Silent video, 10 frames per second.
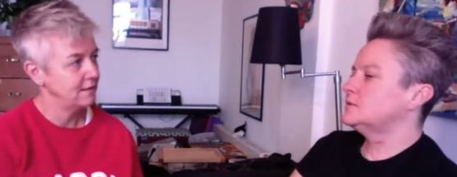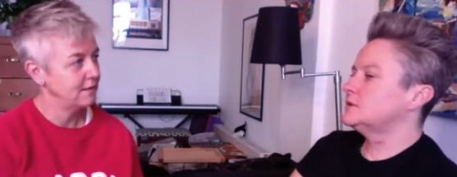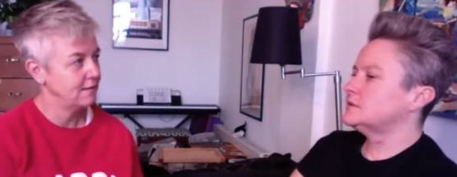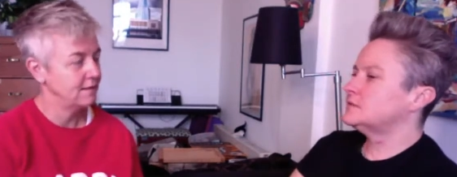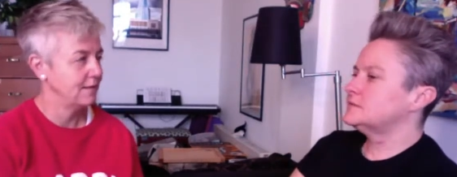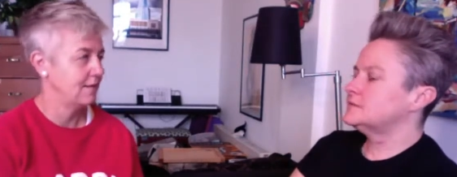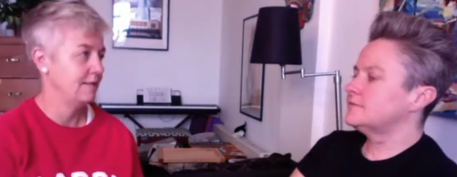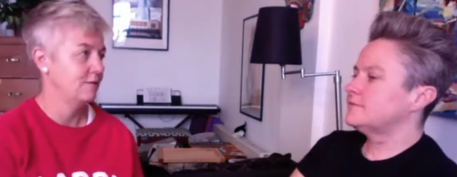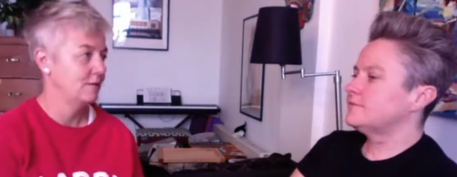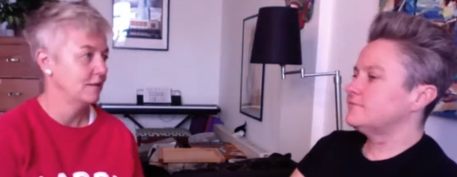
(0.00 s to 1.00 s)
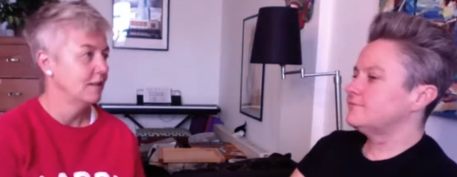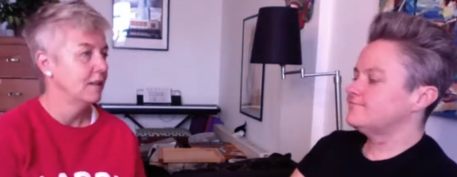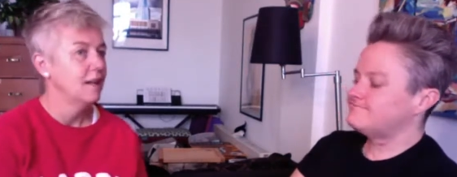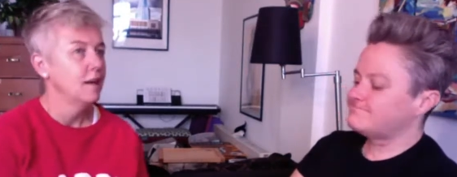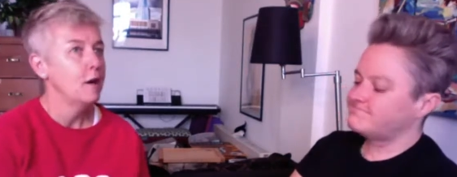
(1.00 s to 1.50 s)
Speaker 1: tardis is out
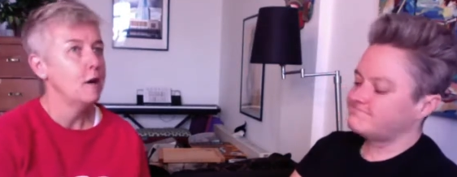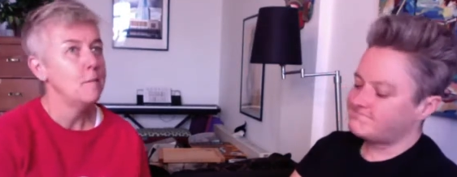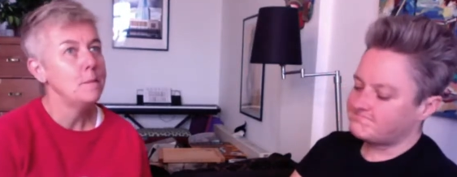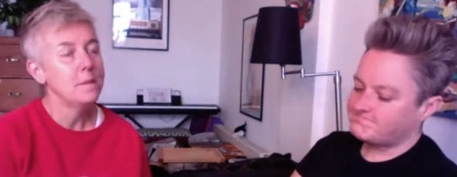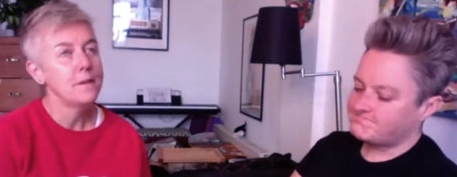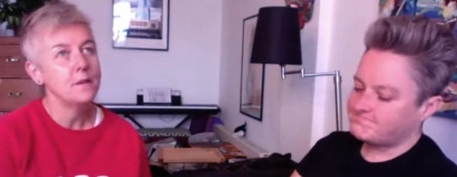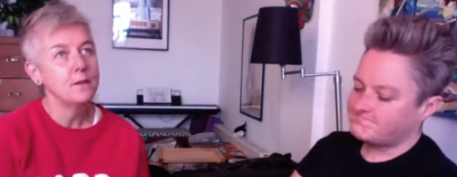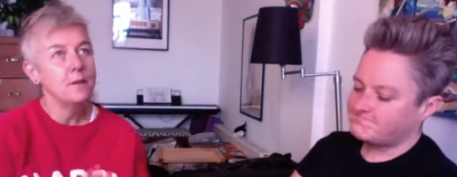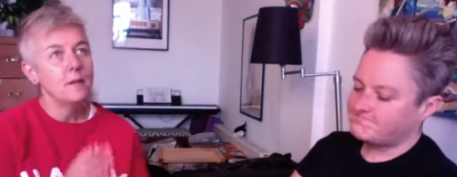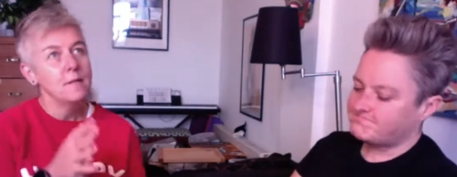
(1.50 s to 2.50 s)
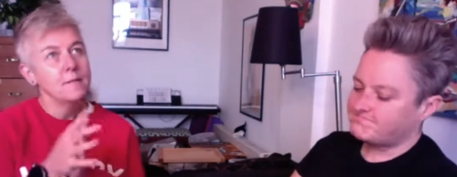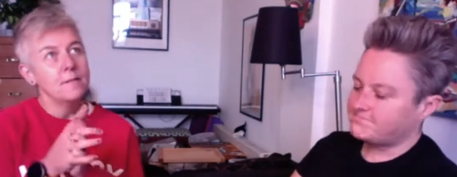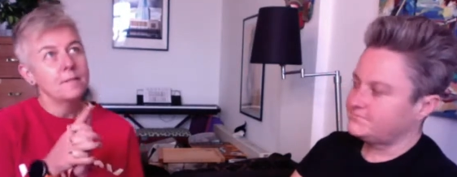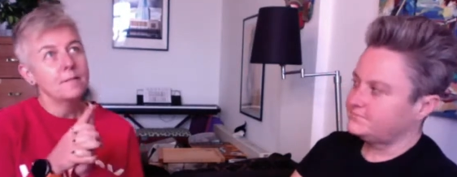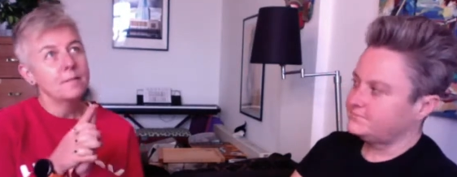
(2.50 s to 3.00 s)
um so
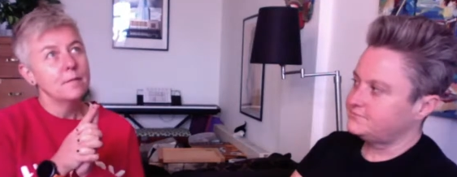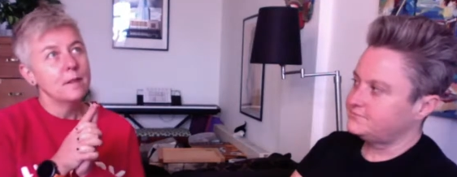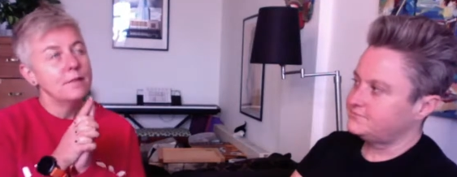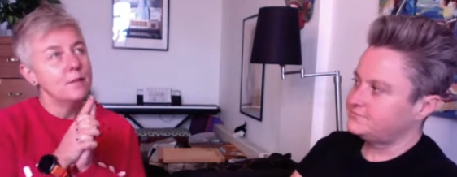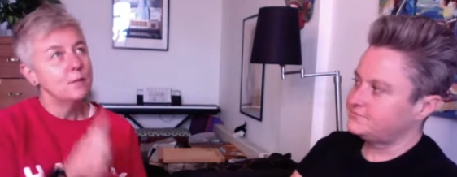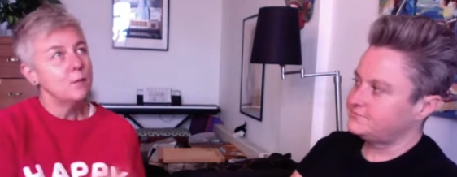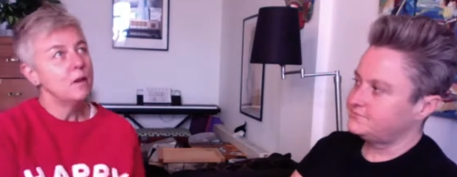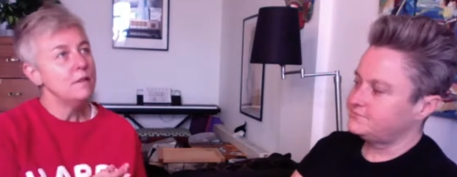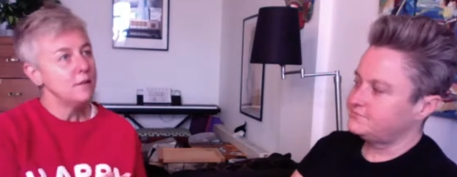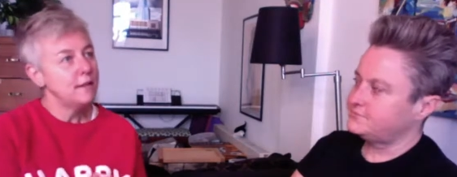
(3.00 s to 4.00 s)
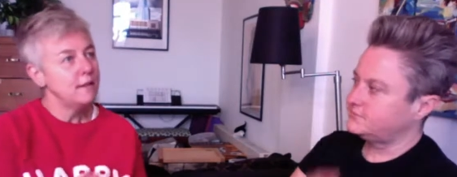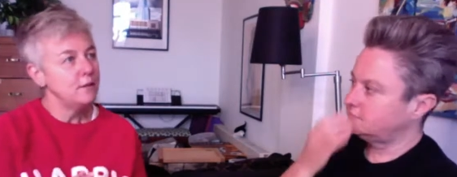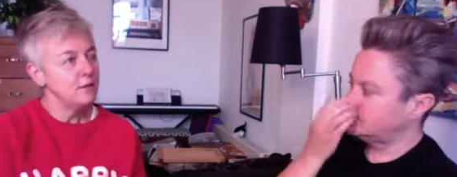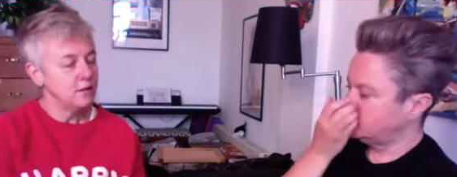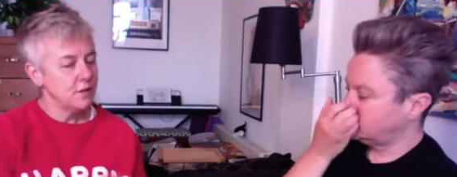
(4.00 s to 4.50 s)
if there was one thing
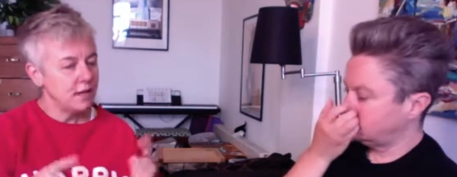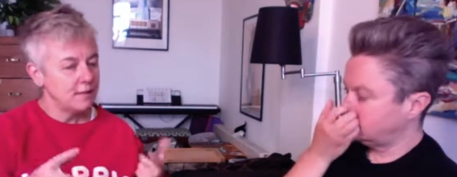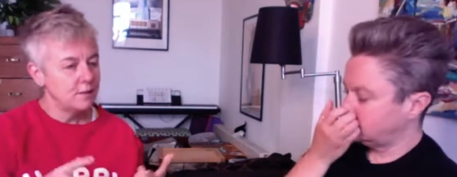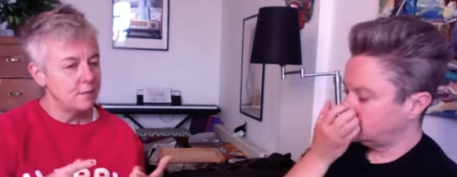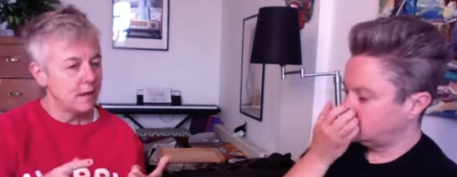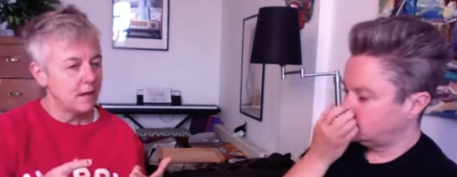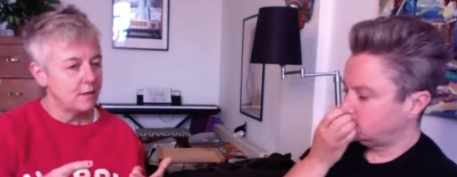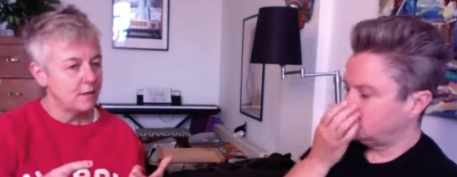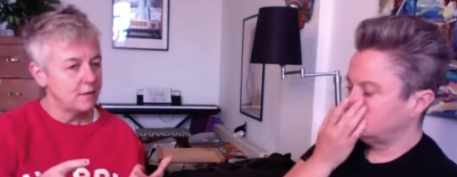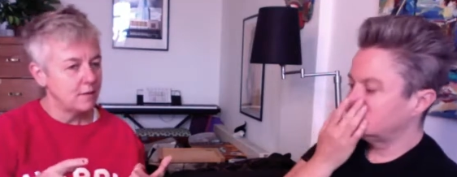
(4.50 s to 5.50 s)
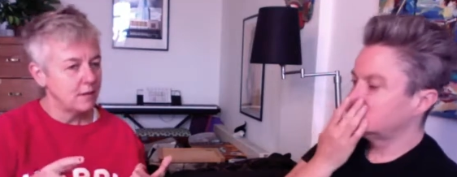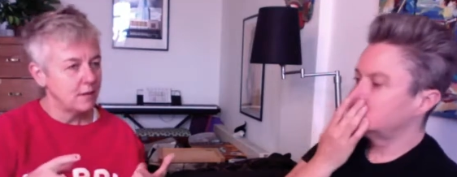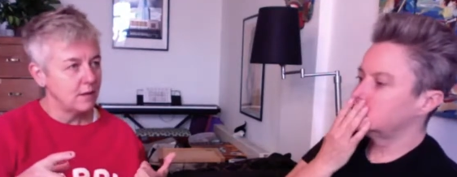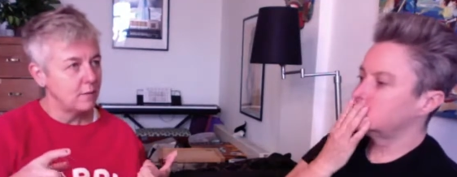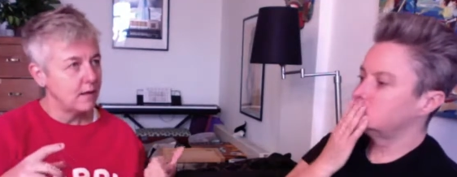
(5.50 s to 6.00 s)
you could change about
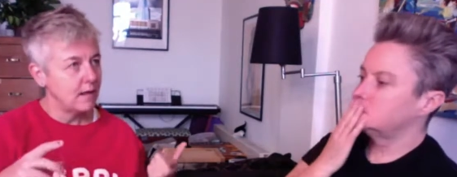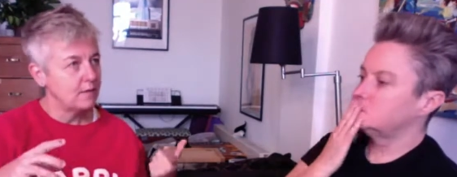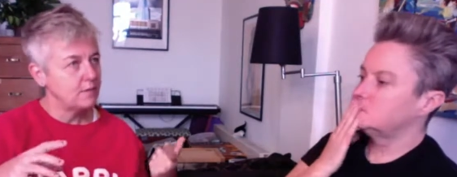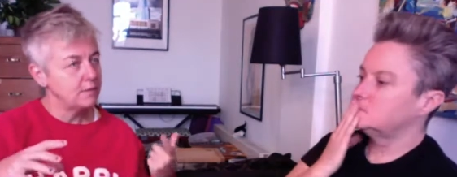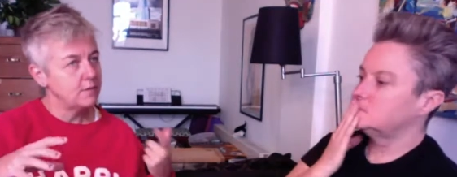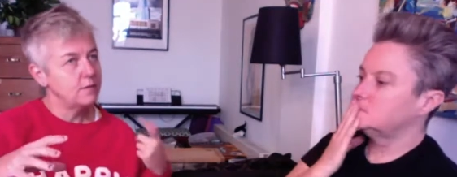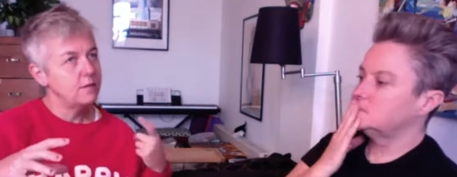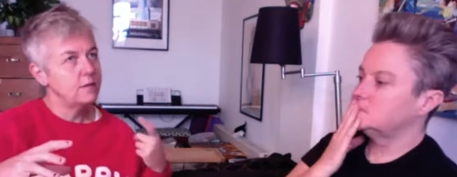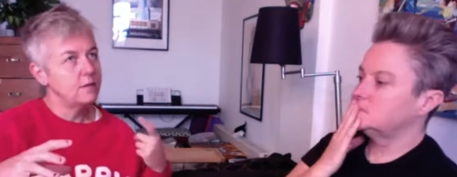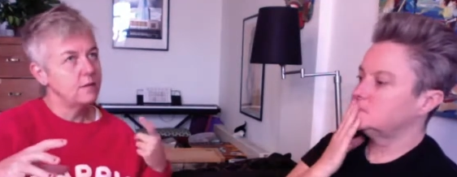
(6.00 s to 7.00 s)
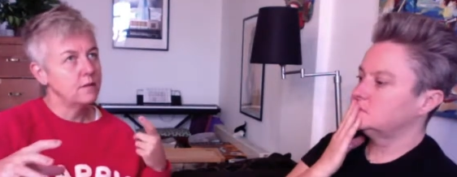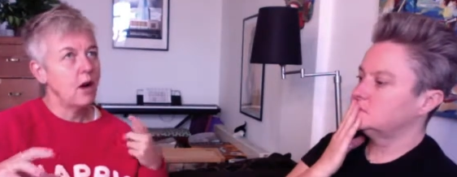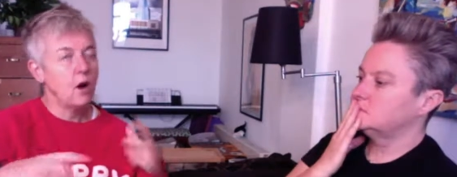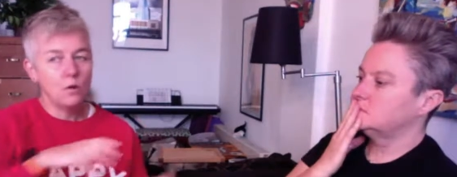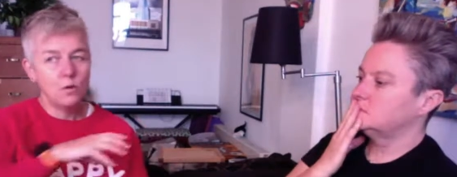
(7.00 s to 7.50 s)
about the
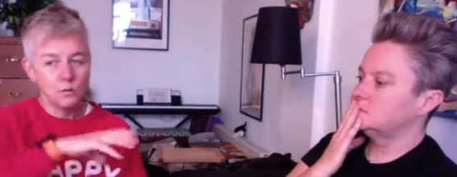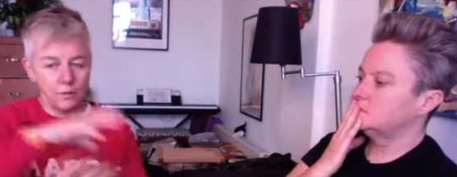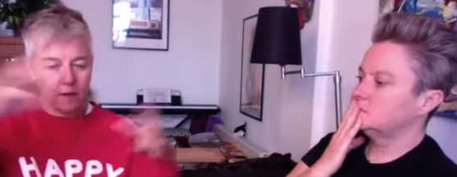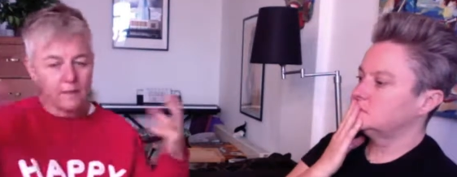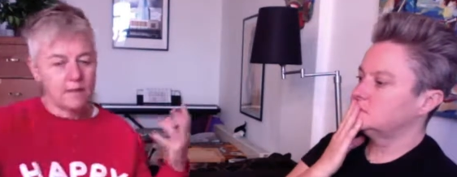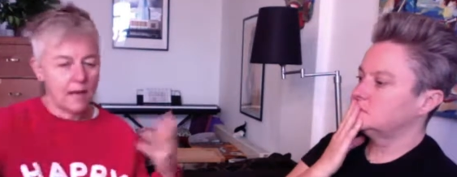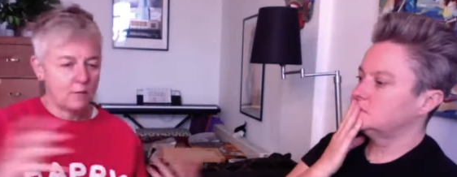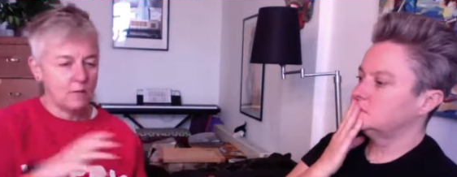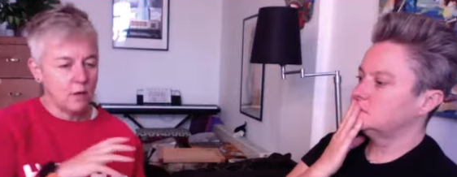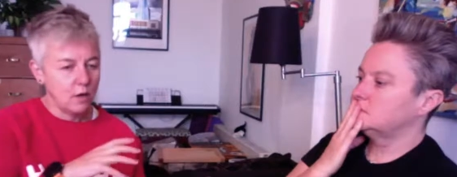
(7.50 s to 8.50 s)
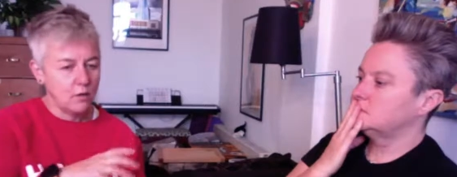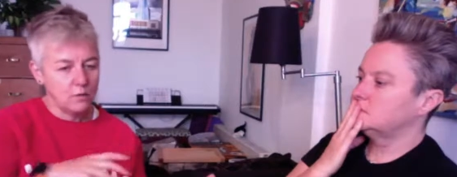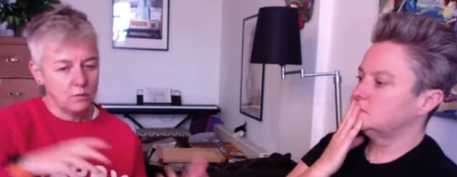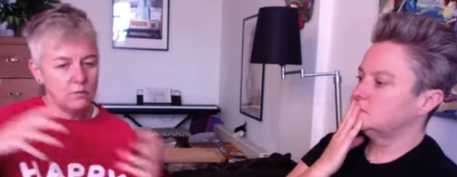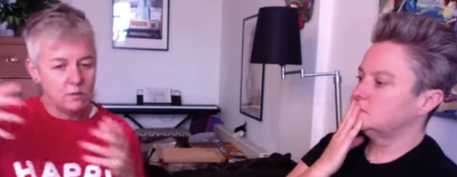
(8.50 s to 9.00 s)
whole of like
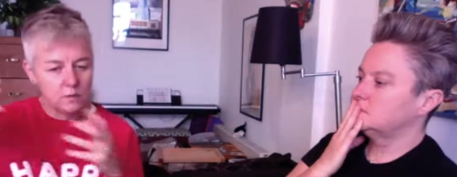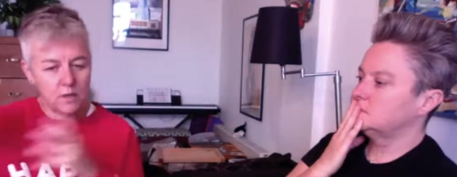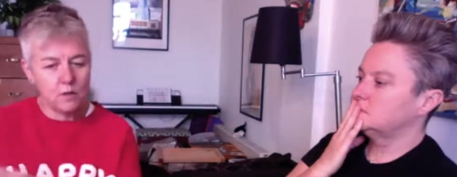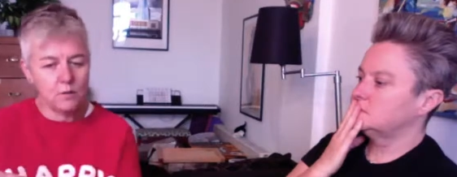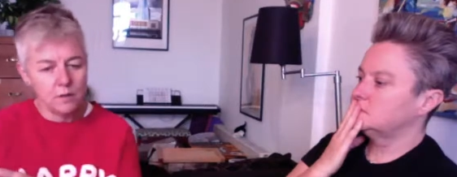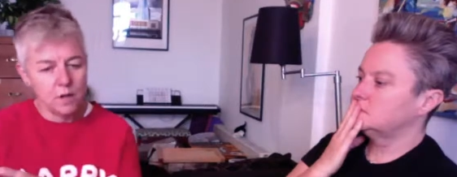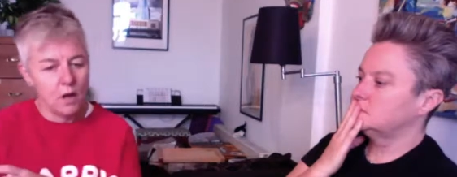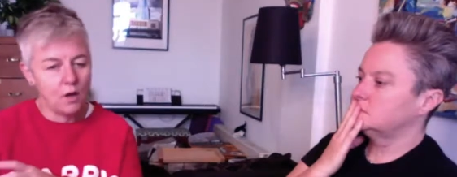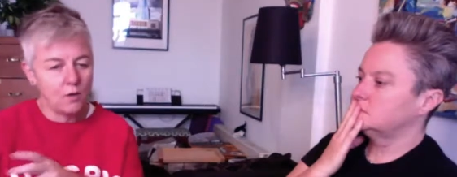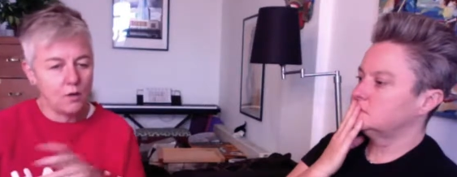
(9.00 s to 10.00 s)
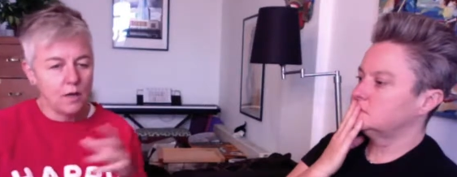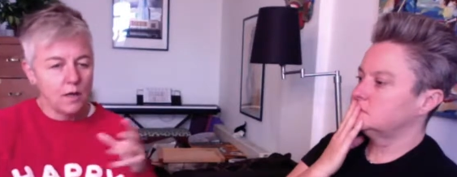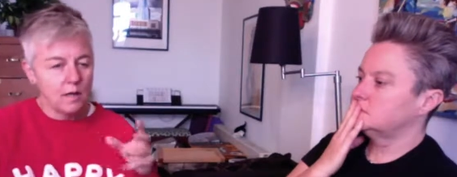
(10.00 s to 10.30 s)
alcohol low and no